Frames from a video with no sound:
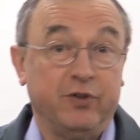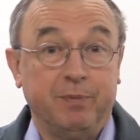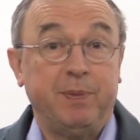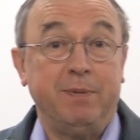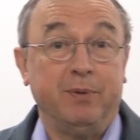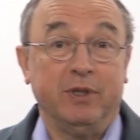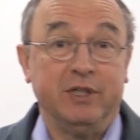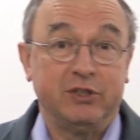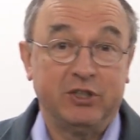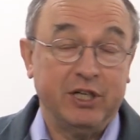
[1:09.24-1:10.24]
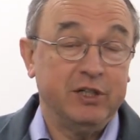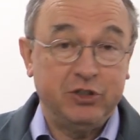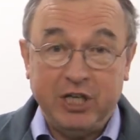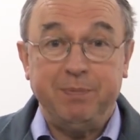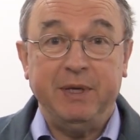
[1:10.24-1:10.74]
for the people at uh,
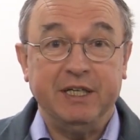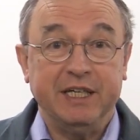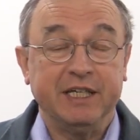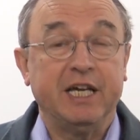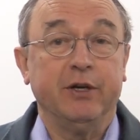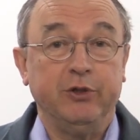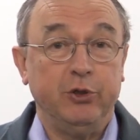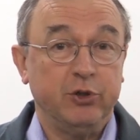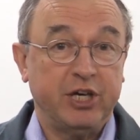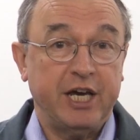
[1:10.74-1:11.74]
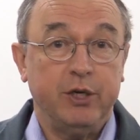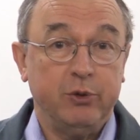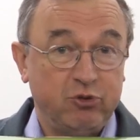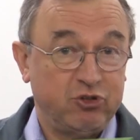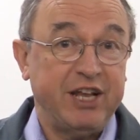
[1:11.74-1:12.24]
TP-Link here in the UK
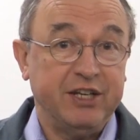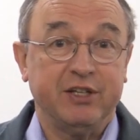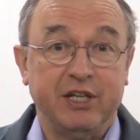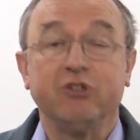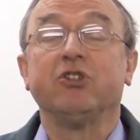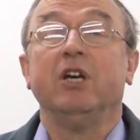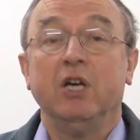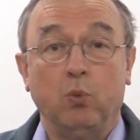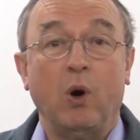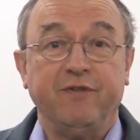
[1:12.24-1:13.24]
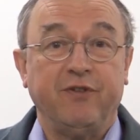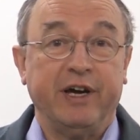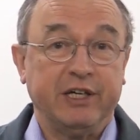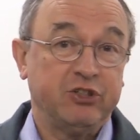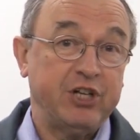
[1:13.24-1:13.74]
who sent this
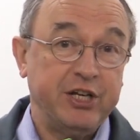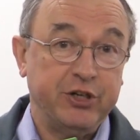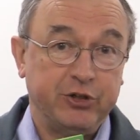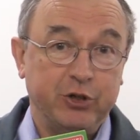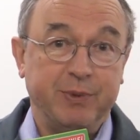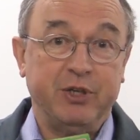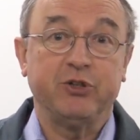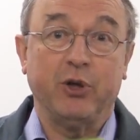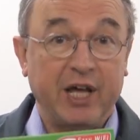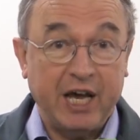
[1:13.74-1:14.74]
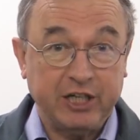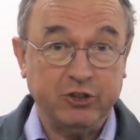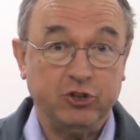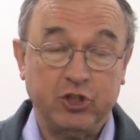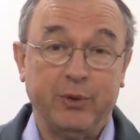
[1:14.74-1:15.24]
Wi-Fi extender to me so I
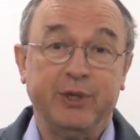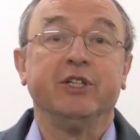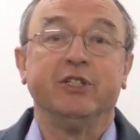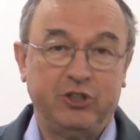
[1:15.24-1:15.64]
can show it